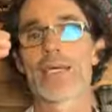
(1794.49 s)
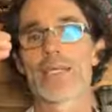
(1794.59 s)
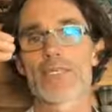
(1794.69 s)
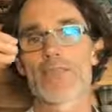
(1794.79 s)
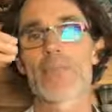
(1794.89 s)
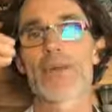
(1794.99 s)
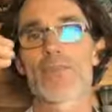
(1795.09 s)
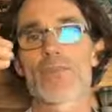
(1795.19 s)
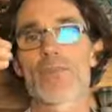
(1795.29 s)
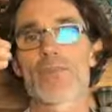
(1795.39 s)
is
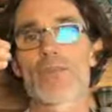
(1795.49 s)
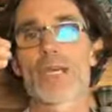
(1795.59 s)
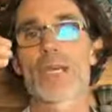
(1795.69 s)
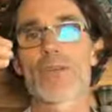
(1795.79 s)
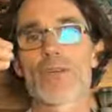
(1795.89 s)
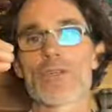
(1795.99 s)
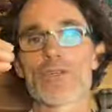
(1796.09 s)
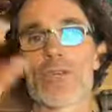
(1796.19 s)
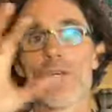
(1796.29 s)
528 hertz.